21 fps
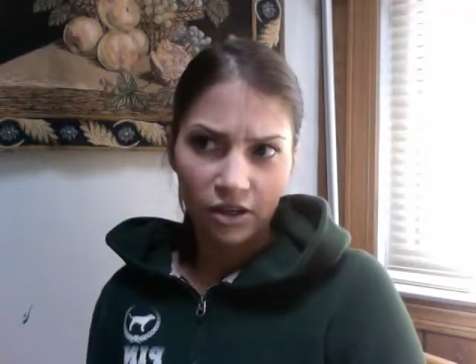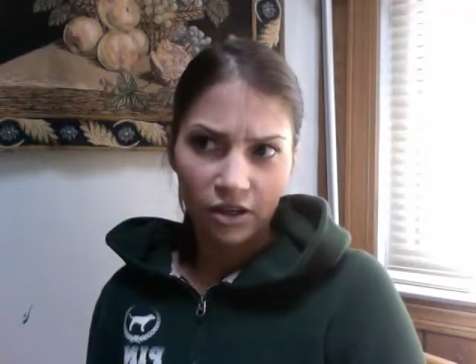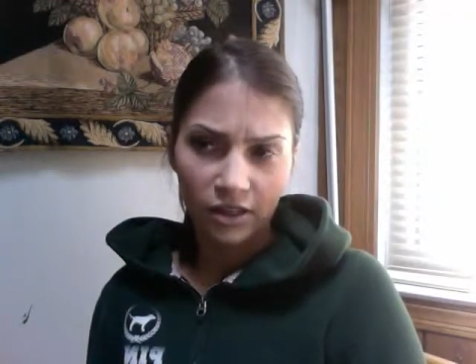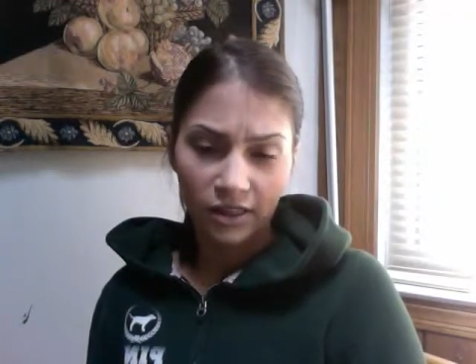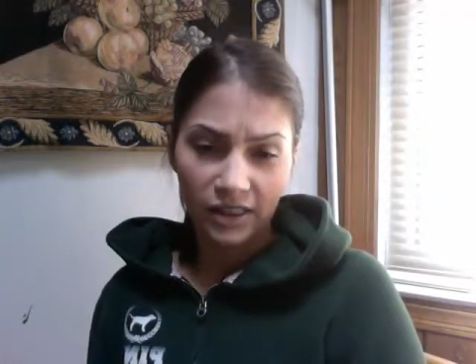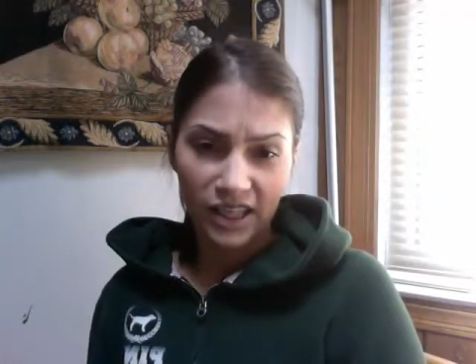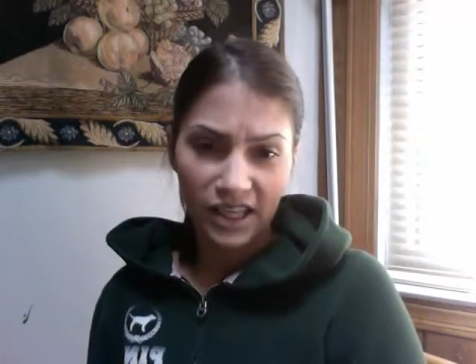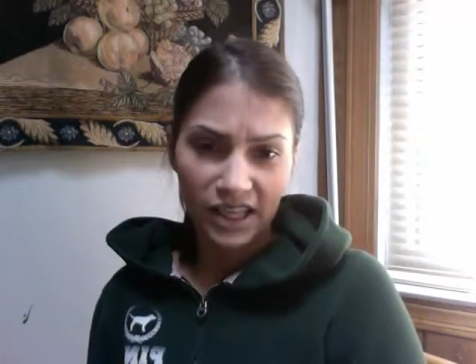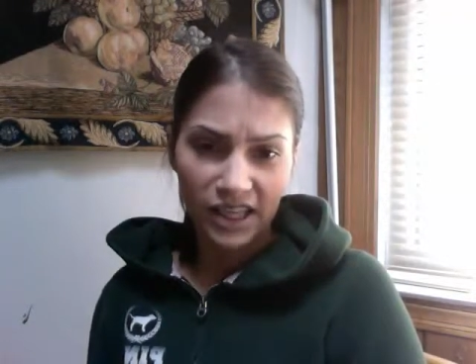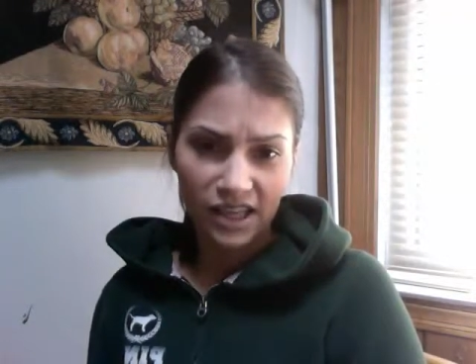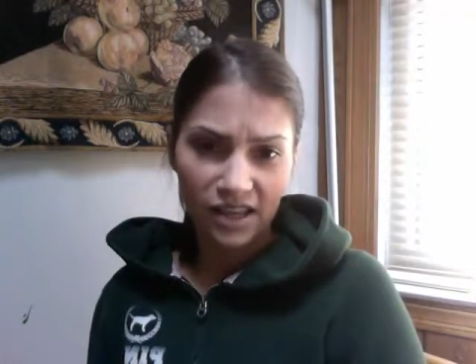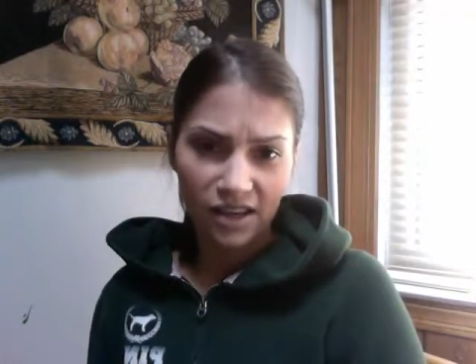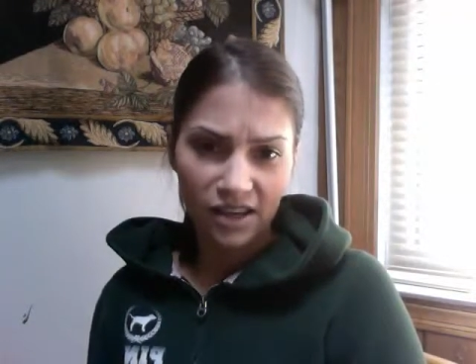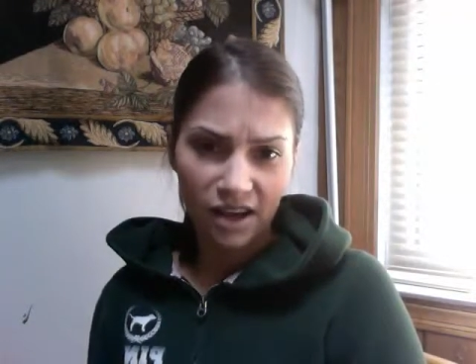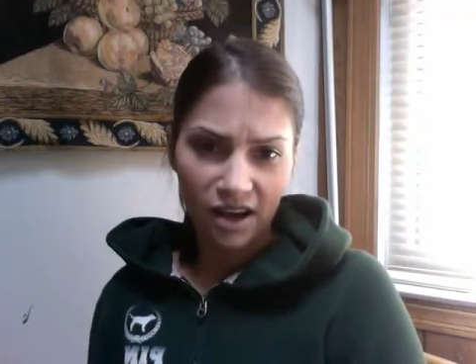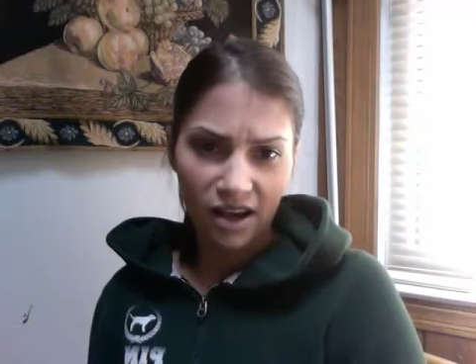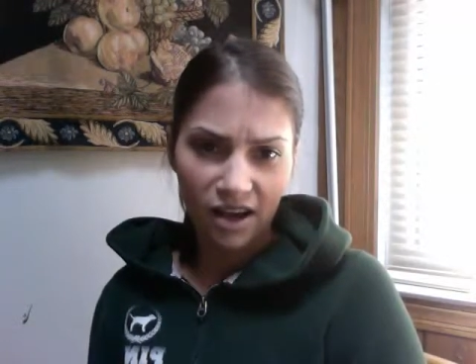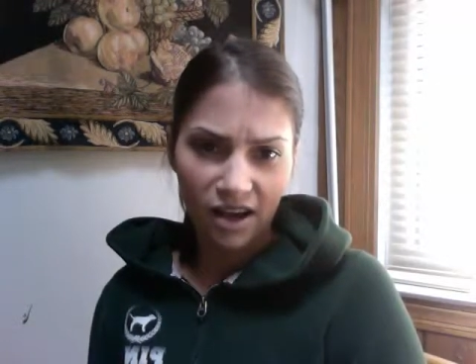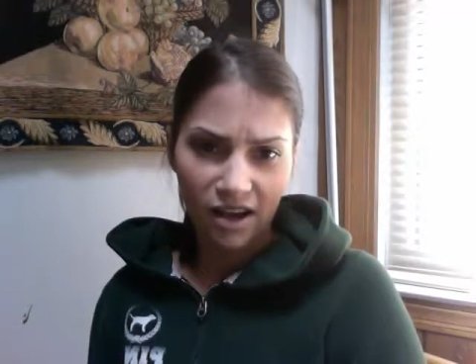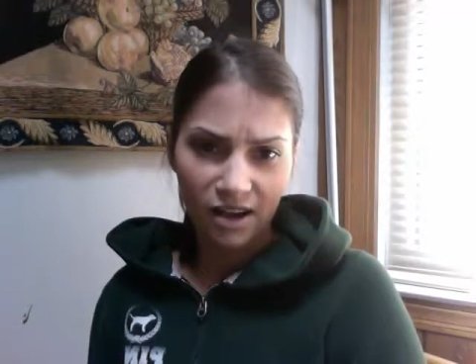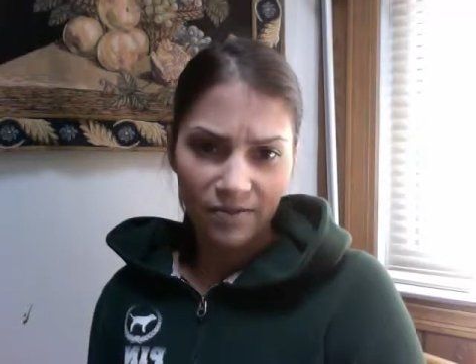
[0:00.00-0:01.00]
Lee,
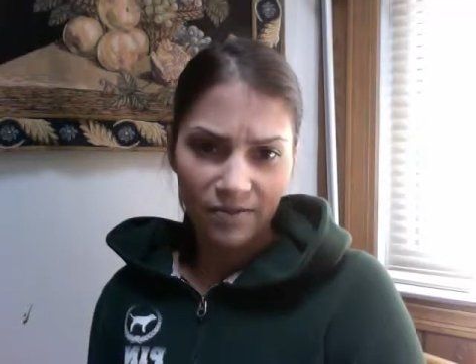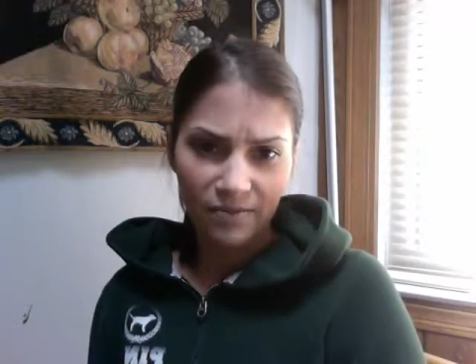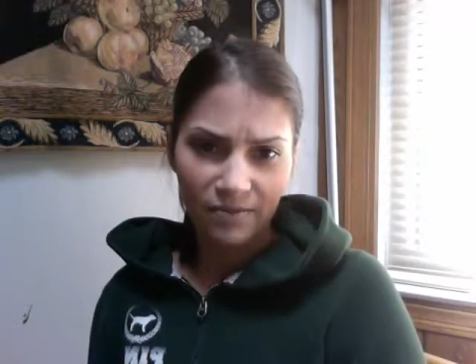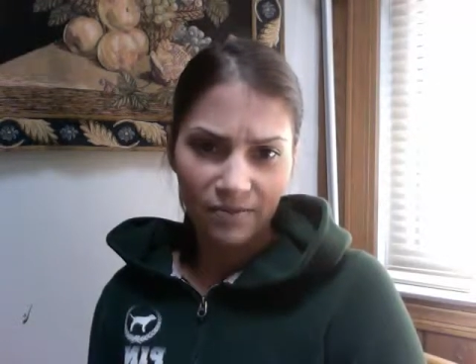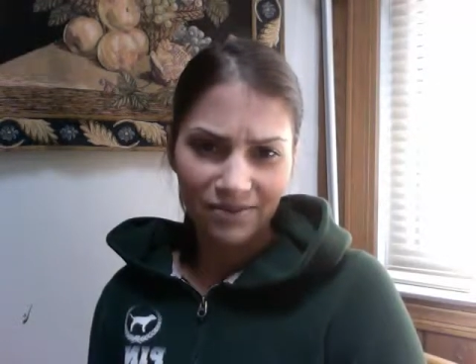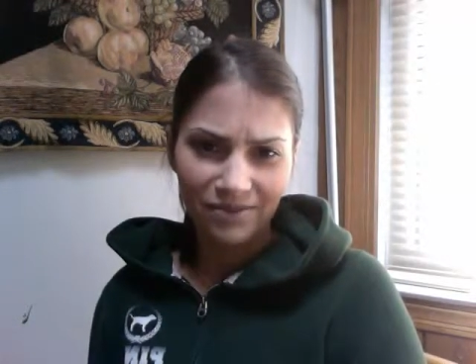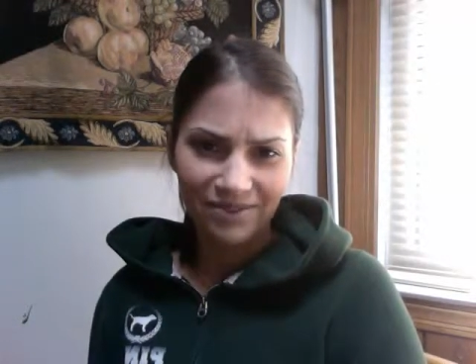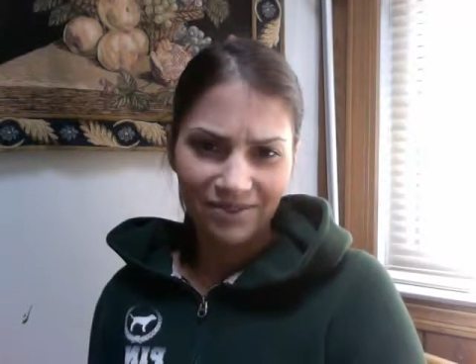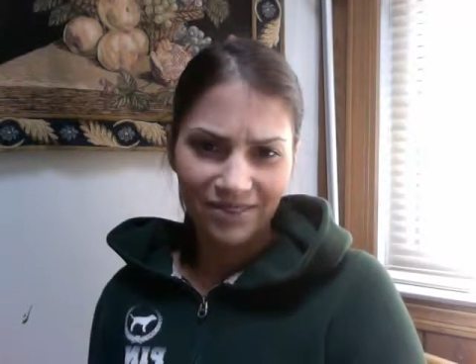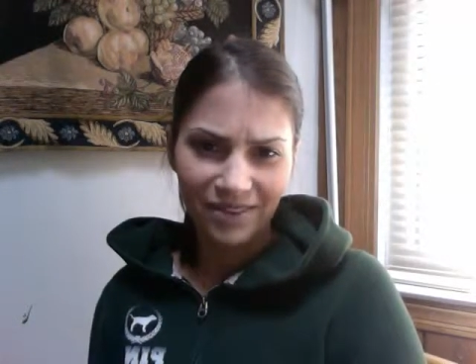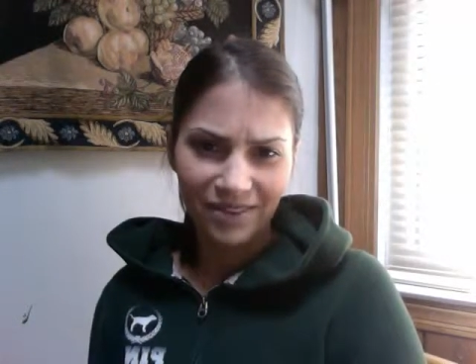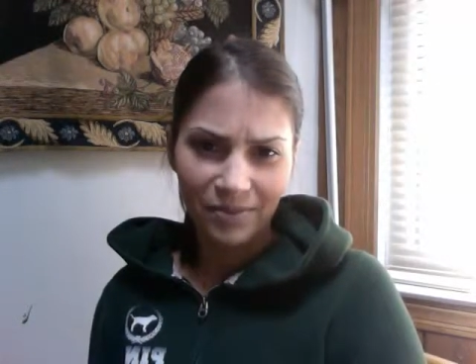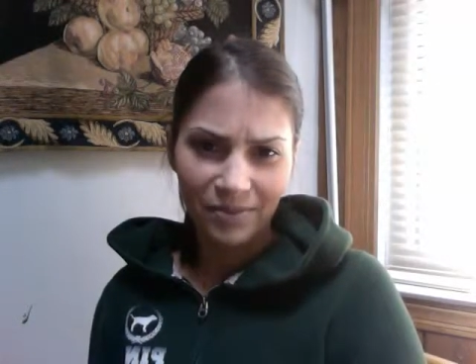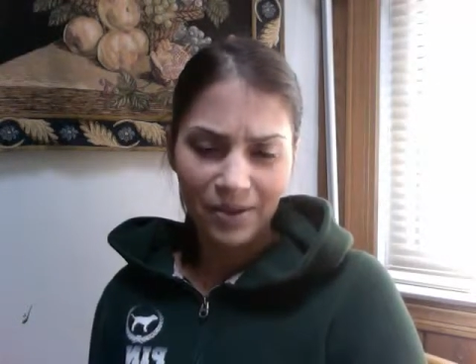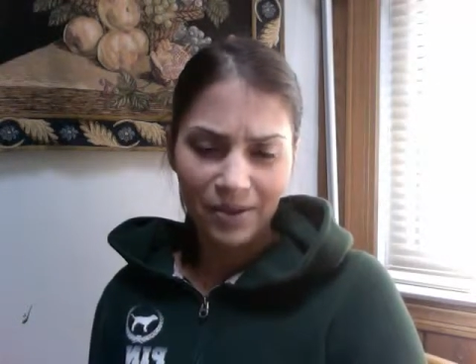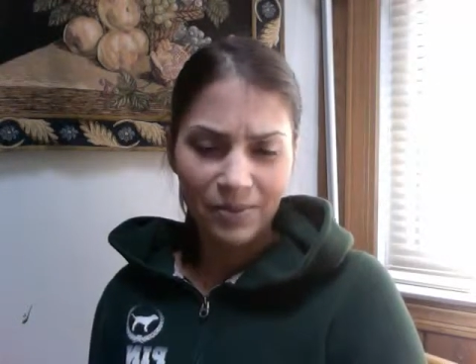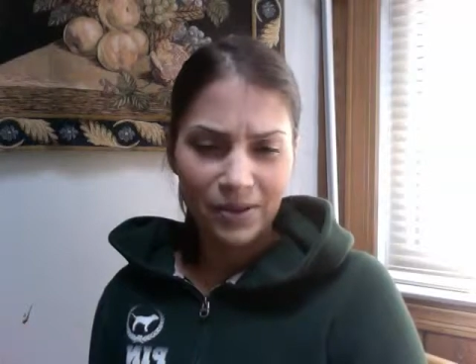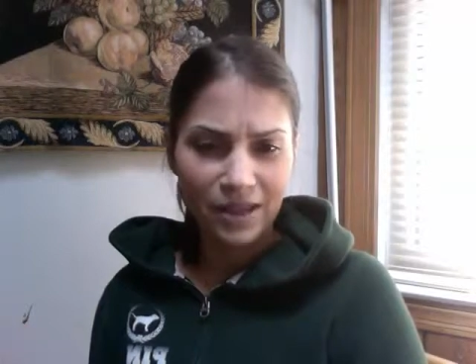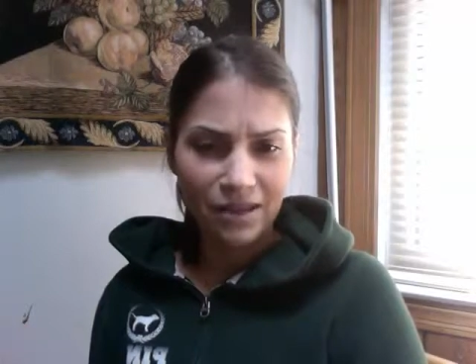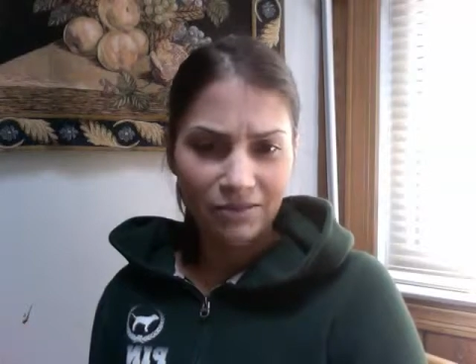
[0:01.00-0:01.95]
maybe